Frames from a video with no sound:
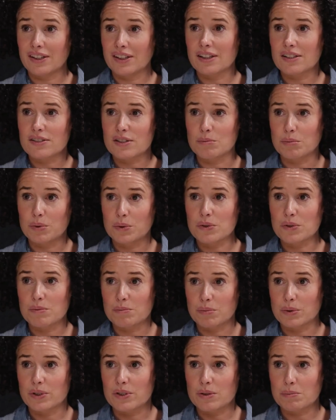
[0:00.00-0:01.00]
think there's an
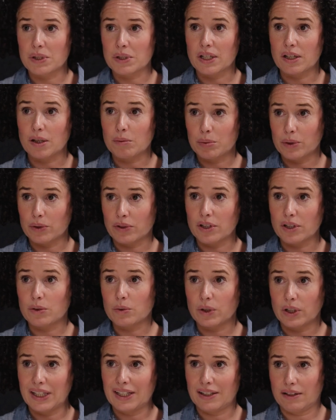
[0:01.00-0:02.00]
important point to pick up on,
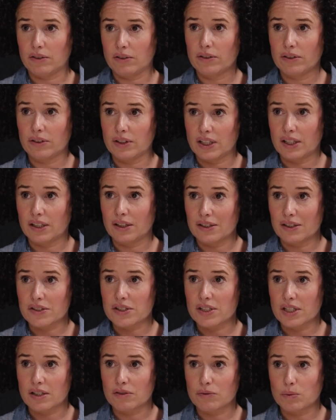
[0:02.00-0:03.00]
though, on the
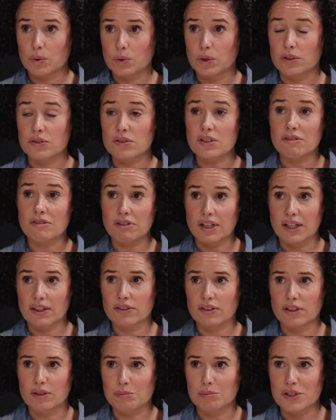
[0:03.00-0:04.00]
instead of what
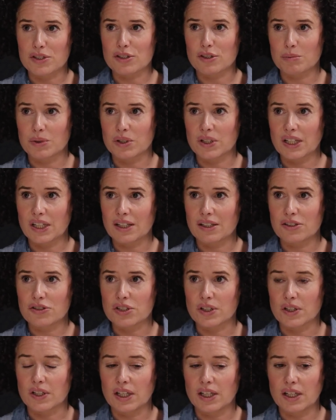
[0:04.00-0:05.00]
around the miscommunication